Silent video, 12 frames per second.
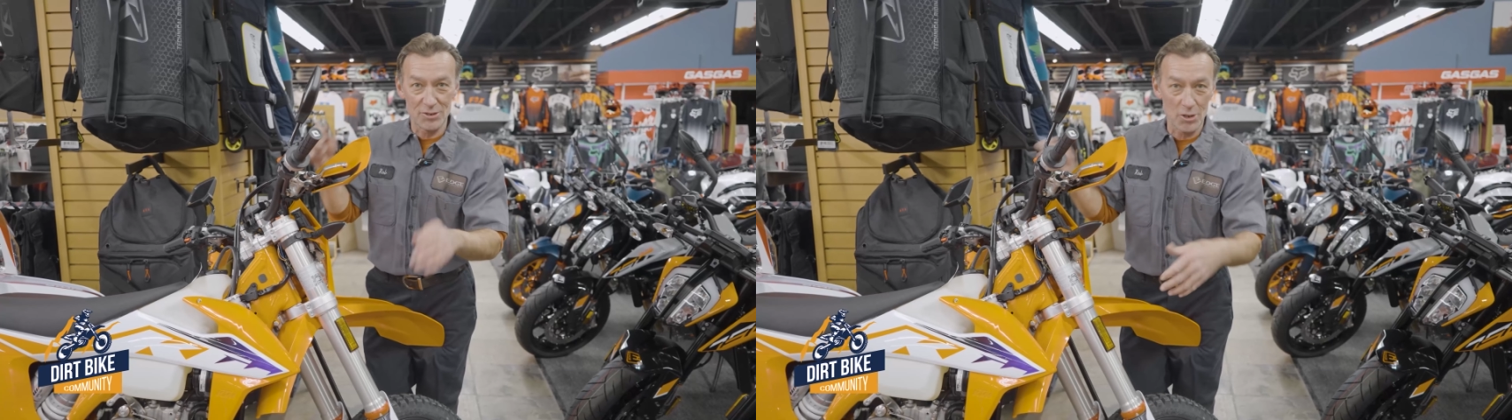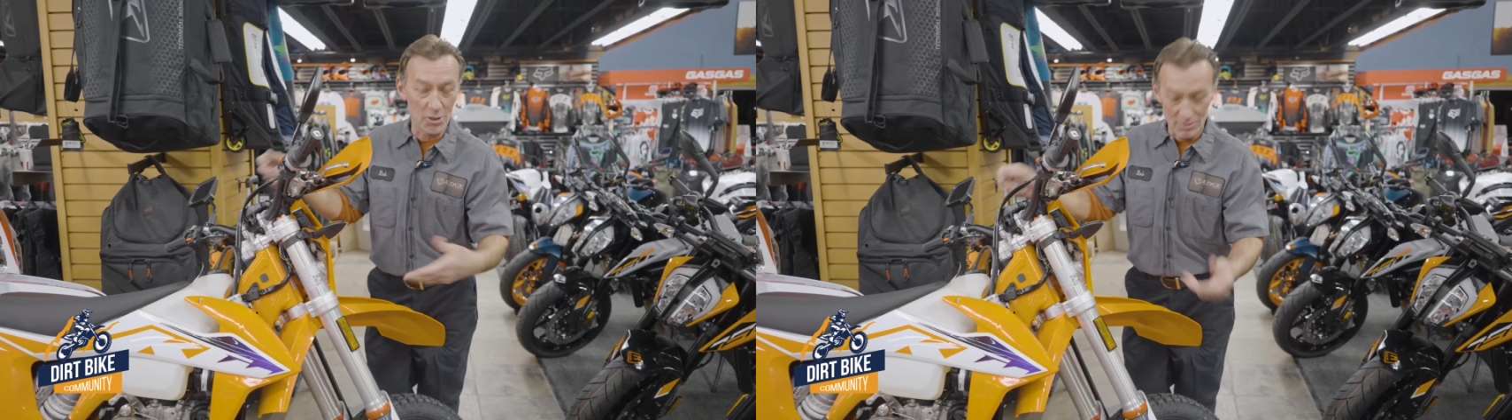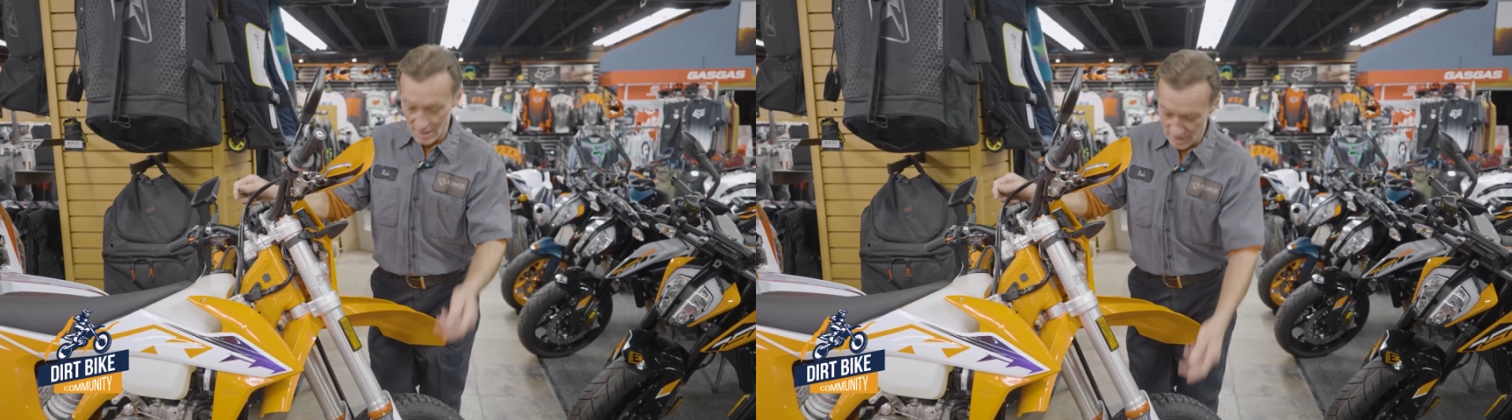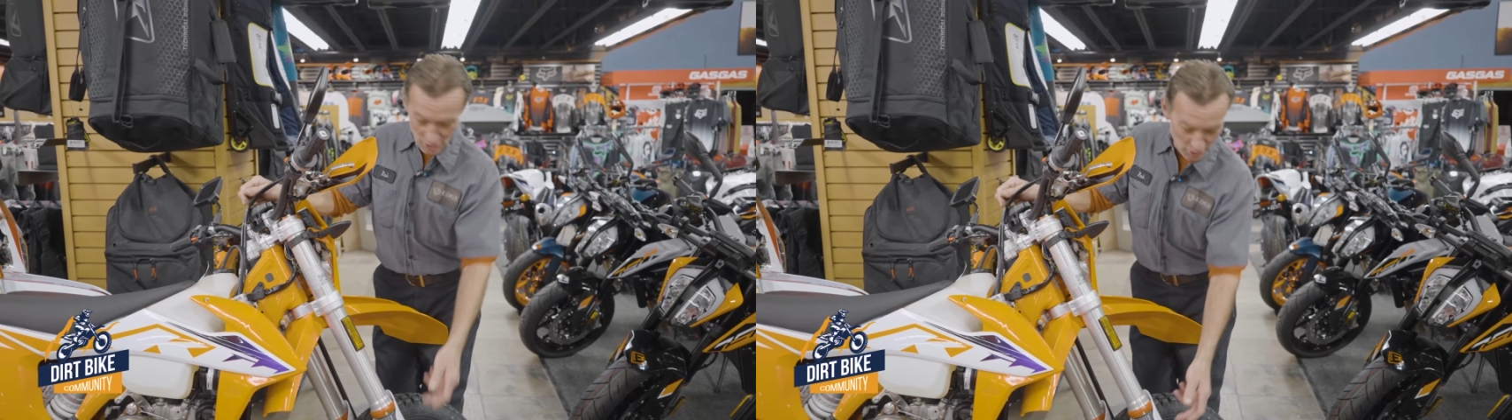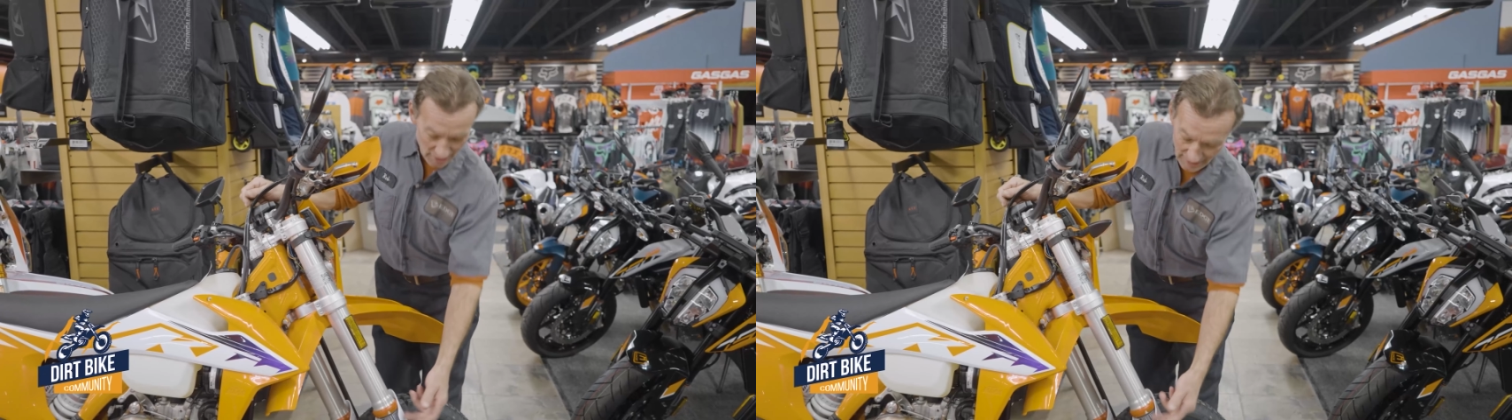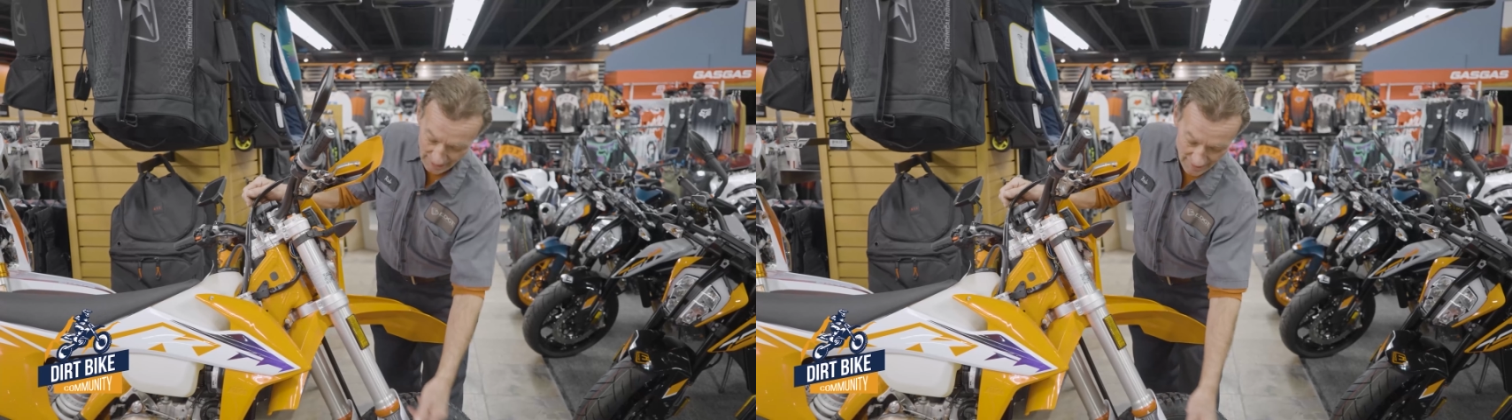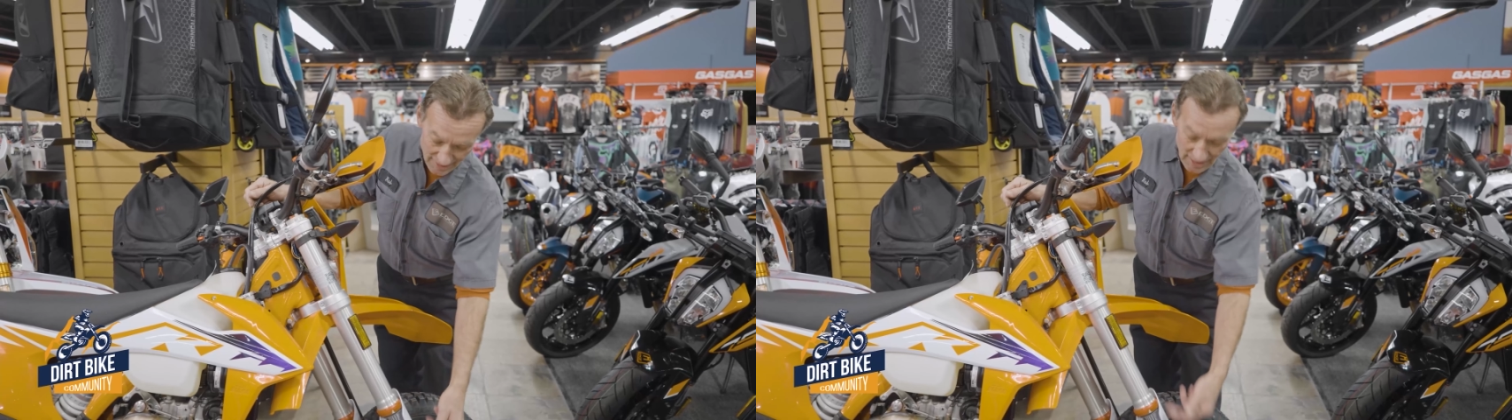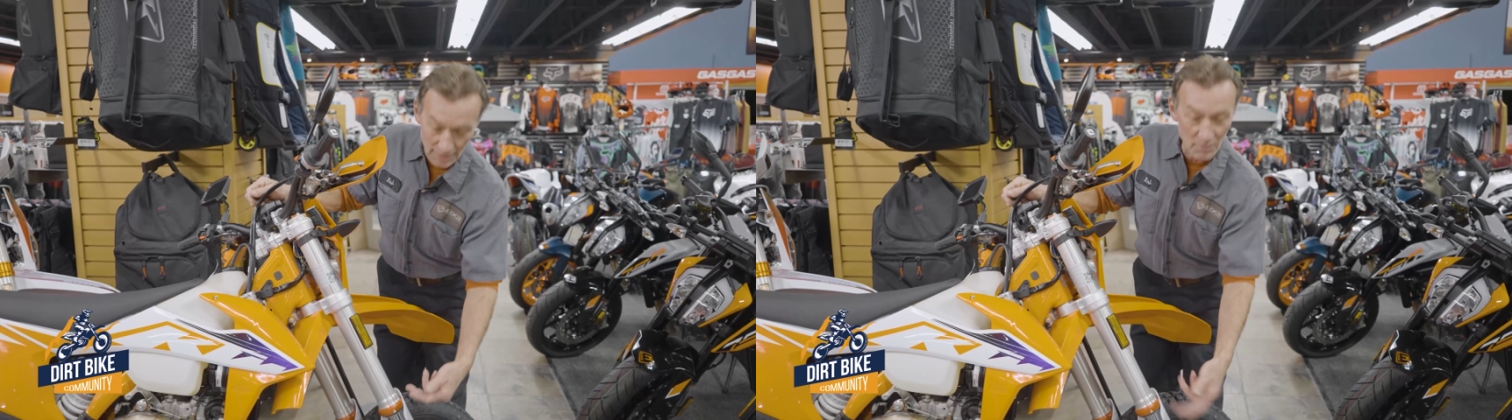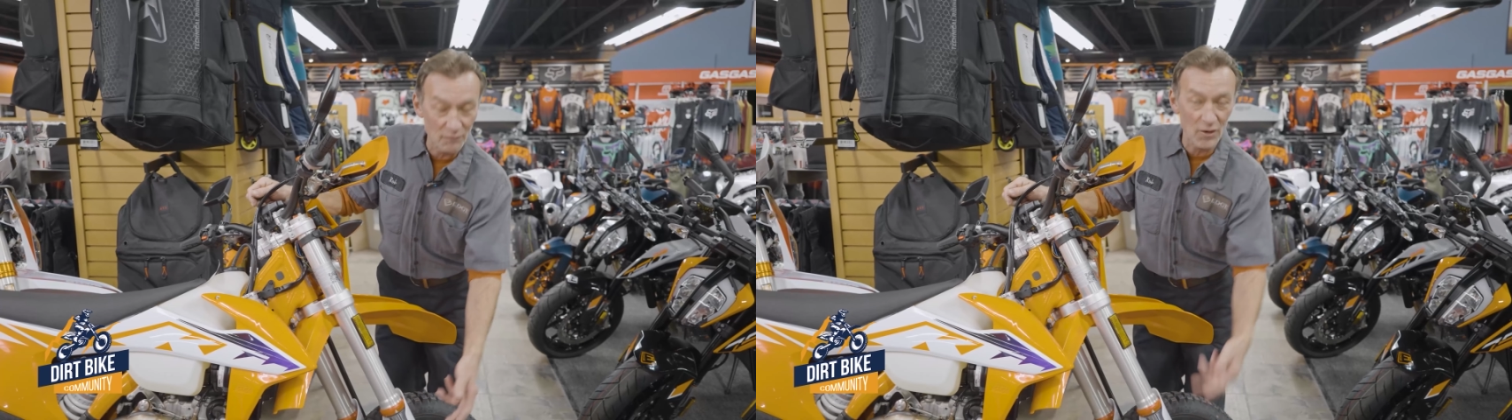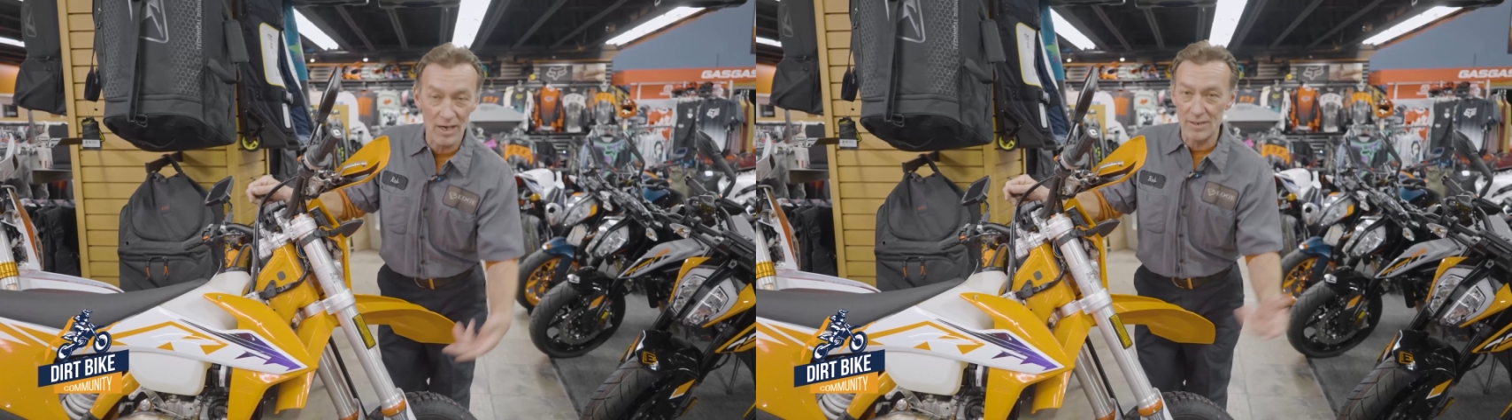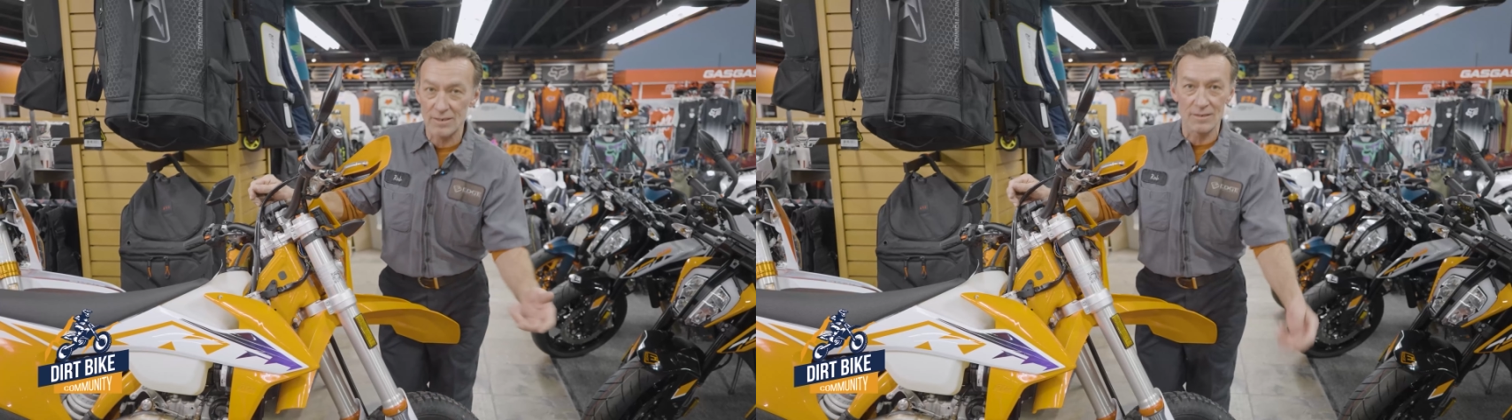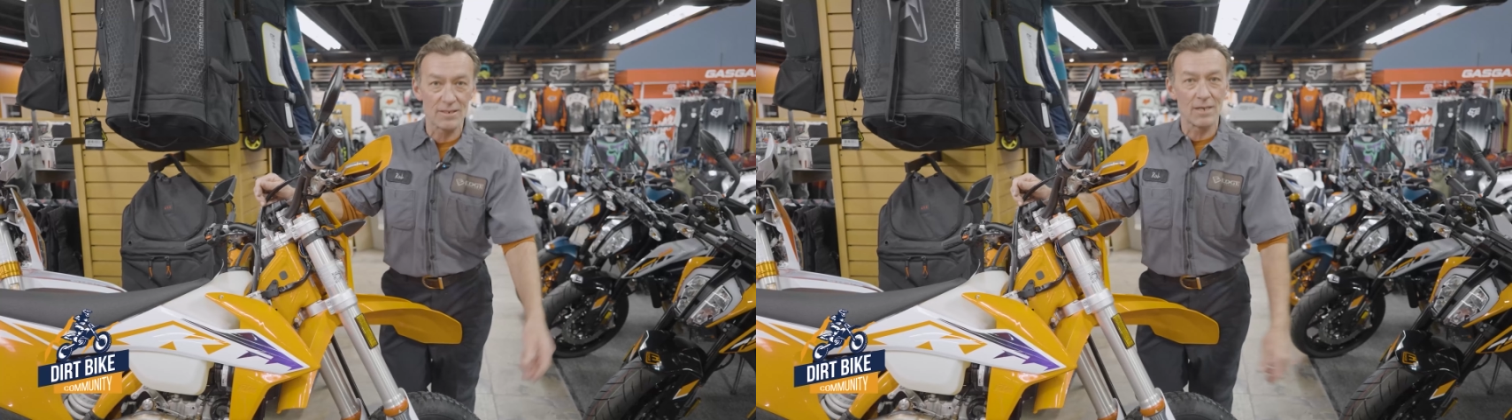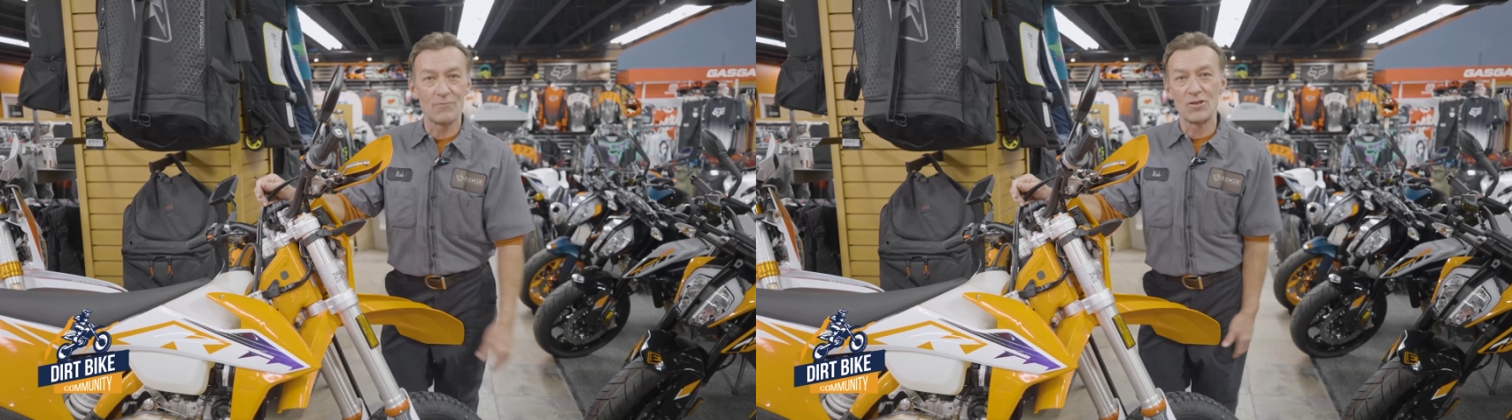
So you can get the same effect and same